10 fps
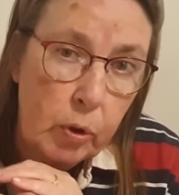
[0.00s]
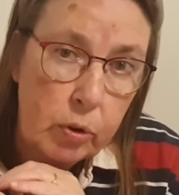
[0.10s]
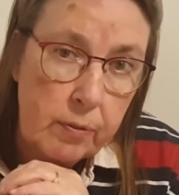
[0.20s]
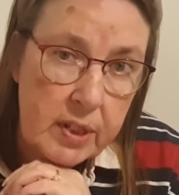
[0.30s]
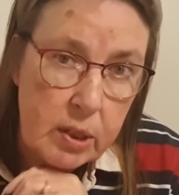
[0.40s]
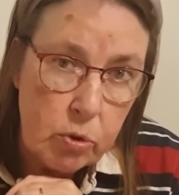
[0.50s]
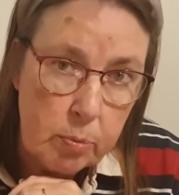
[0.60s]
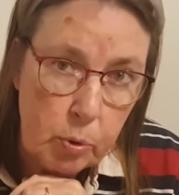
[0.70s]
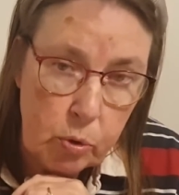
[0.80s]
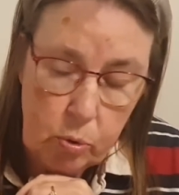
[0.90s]
on the video
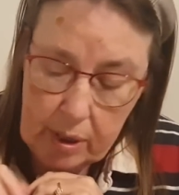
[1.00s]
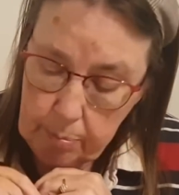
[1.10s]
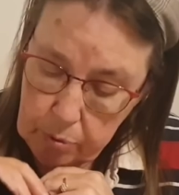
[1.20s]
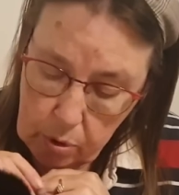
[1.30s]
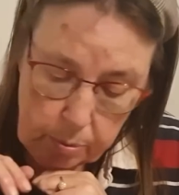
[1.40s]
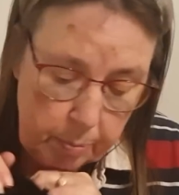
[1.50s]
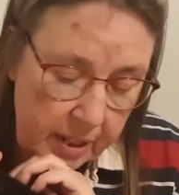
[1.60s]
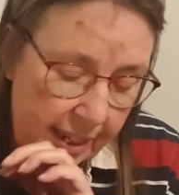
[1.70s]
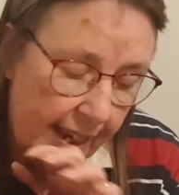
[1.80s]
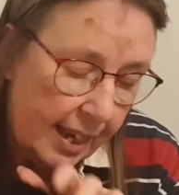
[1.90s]
tomorrow, and probably
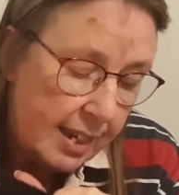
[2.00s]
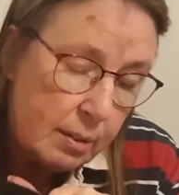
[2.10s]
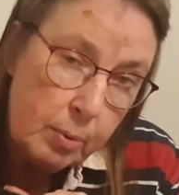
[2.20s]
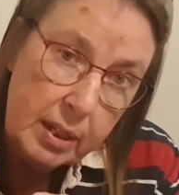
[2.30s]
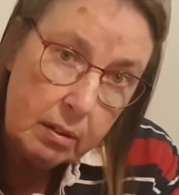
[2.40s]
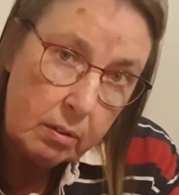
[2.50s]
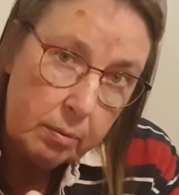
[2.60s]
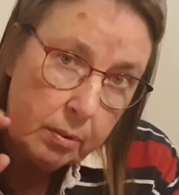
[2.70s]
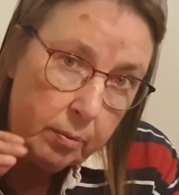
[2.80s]
the cat as well.